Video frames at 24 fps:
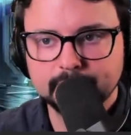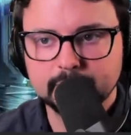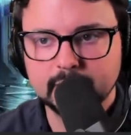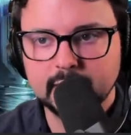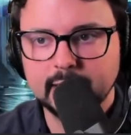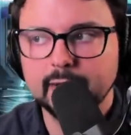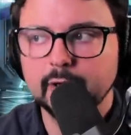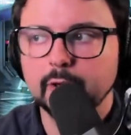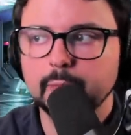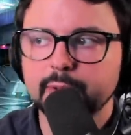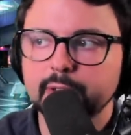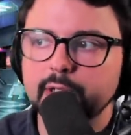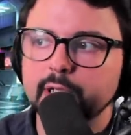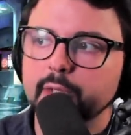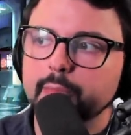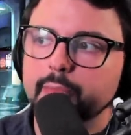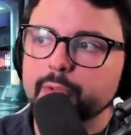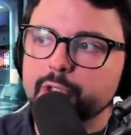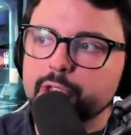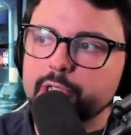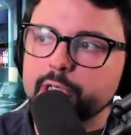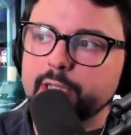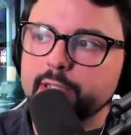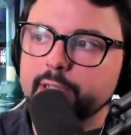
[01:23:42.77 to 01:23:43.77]
And I hope you can
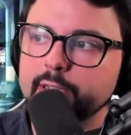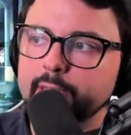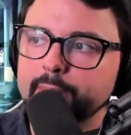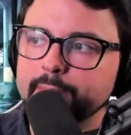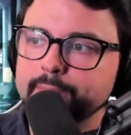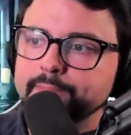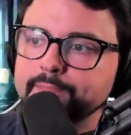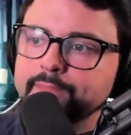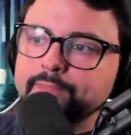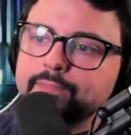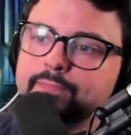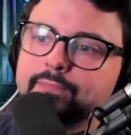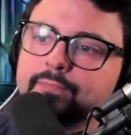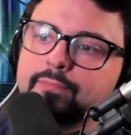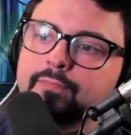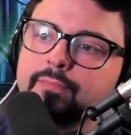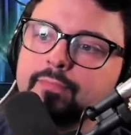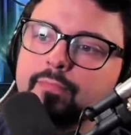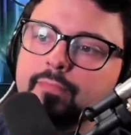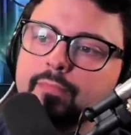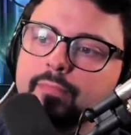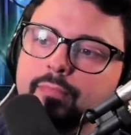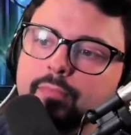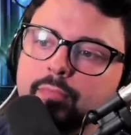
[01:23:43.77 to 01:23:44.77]
appreciate that.
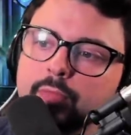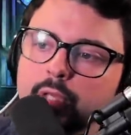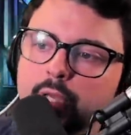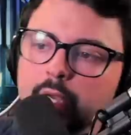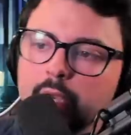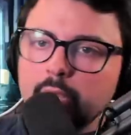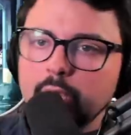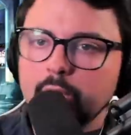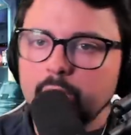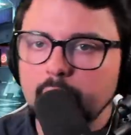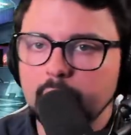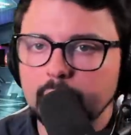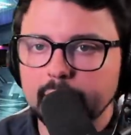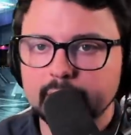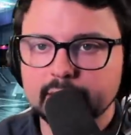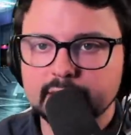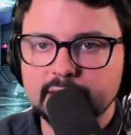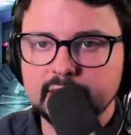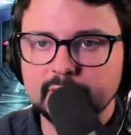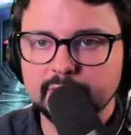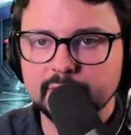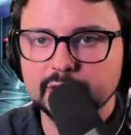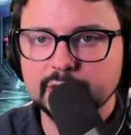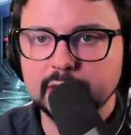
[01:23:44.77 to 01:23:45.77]
All right, let's
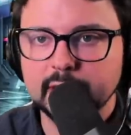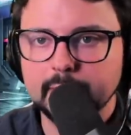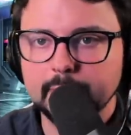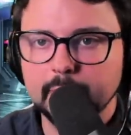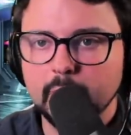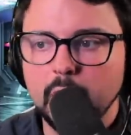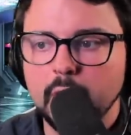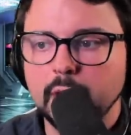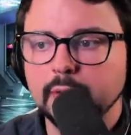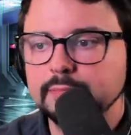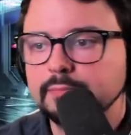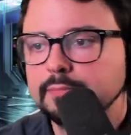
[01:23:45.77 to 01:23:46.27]
see if there's any more.